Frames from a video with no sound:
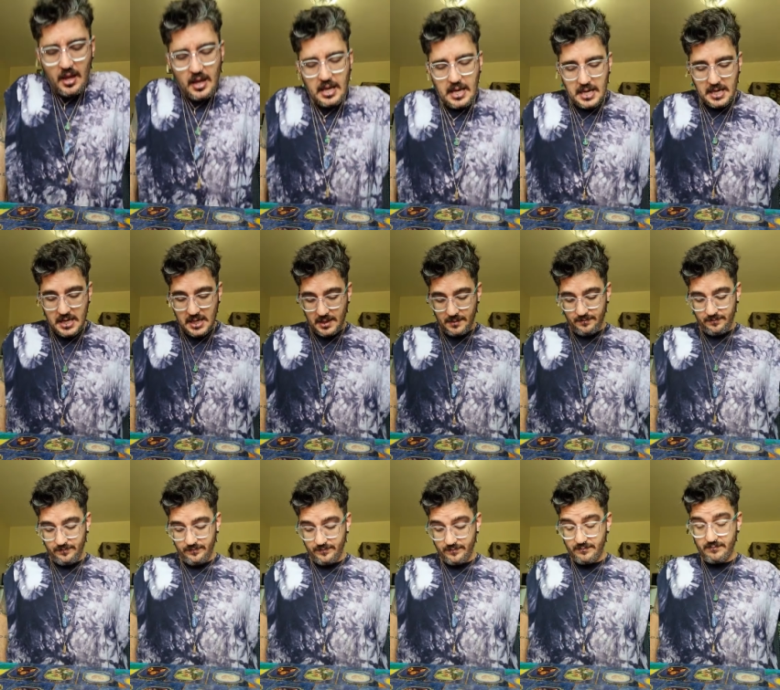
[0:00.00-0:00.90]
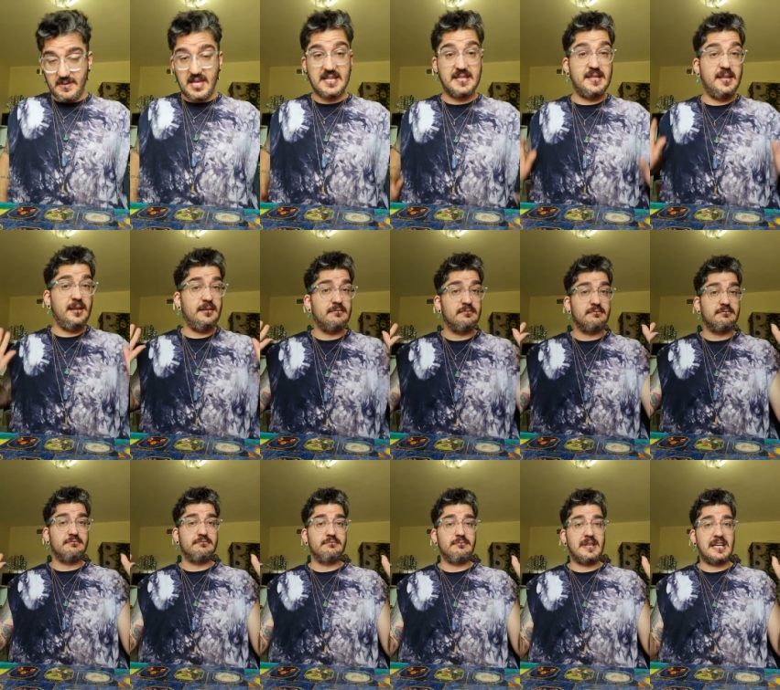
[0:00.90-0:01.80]
Um, that's it.
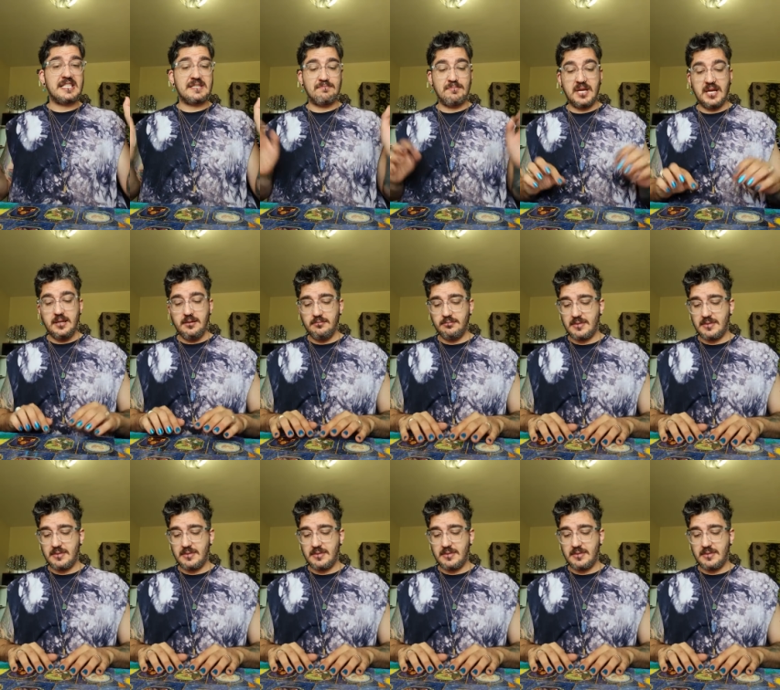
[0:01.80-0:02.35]
That's me.